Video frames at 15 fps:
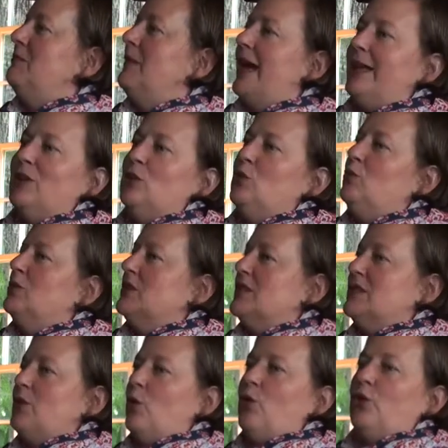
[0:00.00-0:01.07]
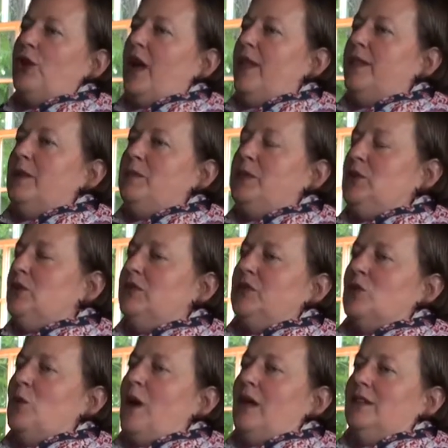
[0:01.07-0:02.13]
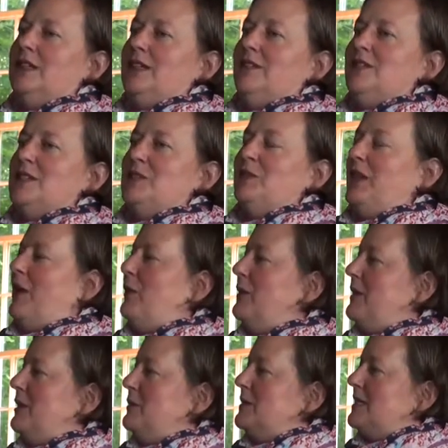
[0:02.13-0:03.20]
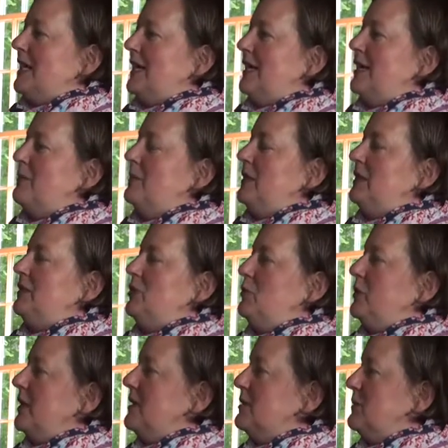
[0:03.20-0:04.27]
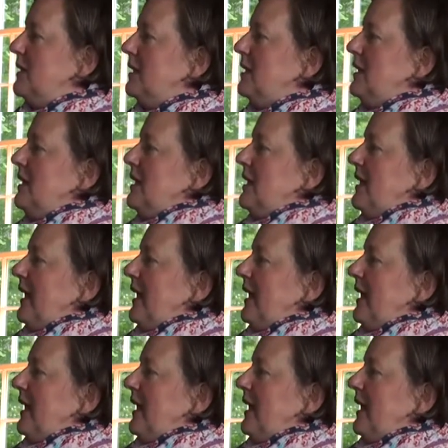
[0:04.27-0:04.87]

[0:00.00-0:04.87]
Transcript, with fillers: Michael was sold on the beautiful quality of this flour that he was getting up in New Brunswick